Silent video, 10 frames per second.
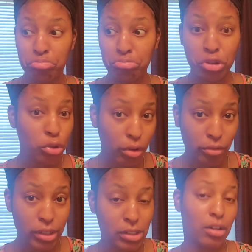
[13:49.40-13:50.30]
you don't
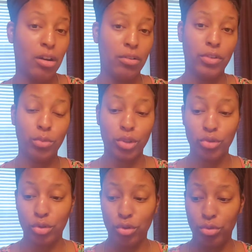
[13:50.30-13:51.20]
rinse it off, and when you
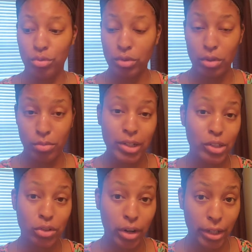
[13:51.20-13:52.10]
use a
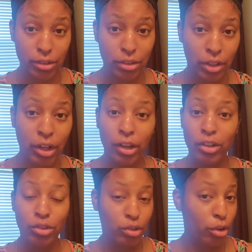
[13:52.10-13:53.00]
moisturizer,
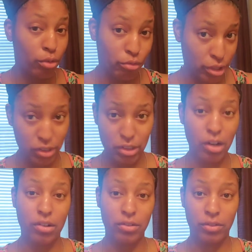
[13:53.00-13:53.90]
you don't rinse it
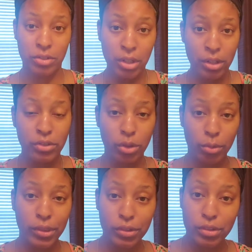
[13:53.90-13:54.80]
off. So
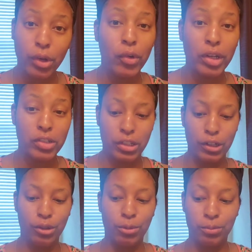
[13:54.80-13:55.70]
with the toning
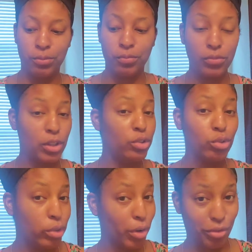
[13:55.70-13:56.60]
gel, you
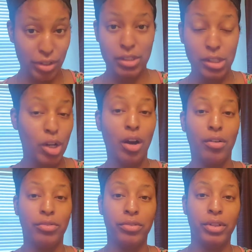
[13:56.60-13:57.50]
don't rinse it off.
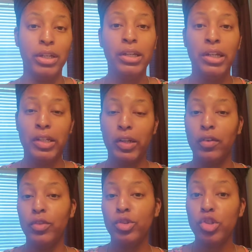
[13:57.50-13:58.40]
Now, if
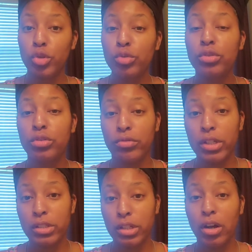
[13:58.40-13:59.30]
you choose to
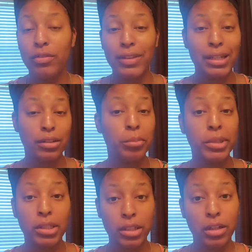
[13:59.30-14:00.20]
rinse it off, that is
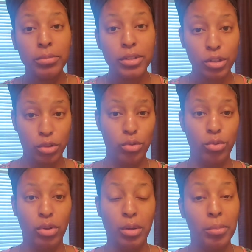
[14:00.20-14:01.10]
completely up to you,
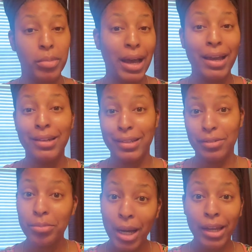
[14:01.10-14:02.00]
but I leave
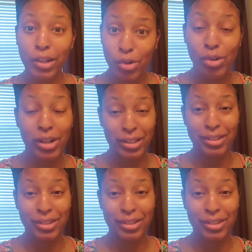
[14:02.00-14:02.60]
mine on